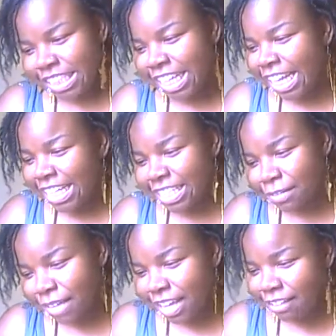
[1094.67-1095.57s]
She ends
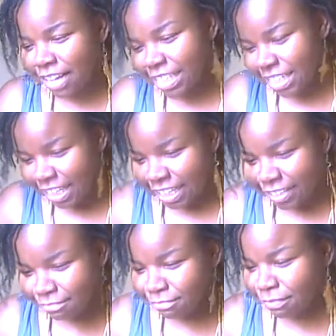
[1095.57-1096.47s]
up getting
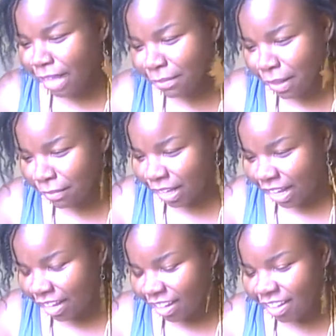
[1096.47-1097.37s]
arrested, blah, blah,
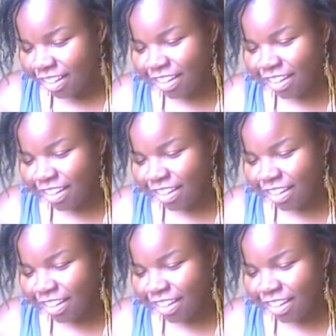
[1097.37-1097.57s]
blah.